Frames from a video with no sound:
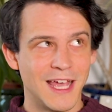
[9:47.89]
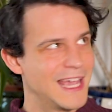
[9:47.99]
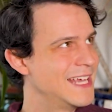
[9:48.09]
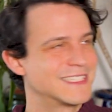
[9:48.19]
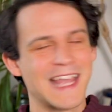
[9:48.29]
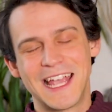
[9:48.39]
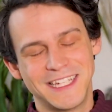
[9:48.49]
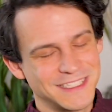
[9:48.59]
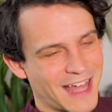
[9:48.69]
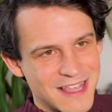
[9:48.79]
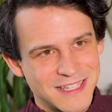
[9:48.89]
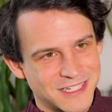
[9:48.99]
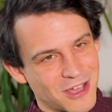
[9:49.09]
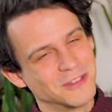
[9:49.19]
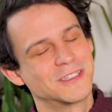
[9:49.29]
Here's a nice
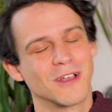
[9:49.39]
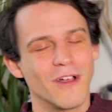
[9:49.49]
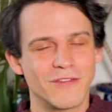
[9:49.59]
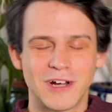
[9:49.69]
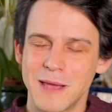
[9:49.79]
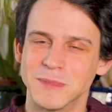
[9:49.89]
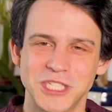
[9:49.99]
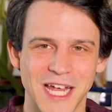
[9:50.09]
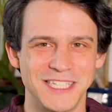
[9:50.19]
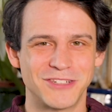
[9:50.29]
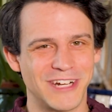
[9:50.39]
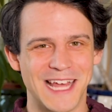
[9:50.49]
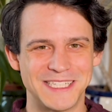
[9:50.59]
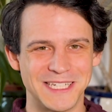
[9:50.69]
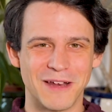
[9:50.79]
dose of climate change
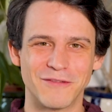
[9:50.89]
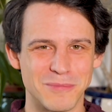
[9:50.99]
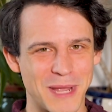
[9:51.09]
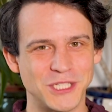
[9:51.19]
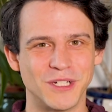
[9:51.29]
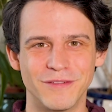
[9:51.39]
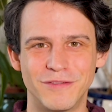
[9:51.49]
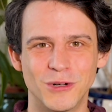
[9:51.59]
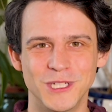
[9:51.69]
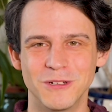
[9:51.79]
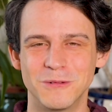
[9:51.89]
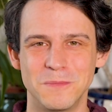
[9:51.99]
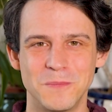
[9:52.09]
related information for you.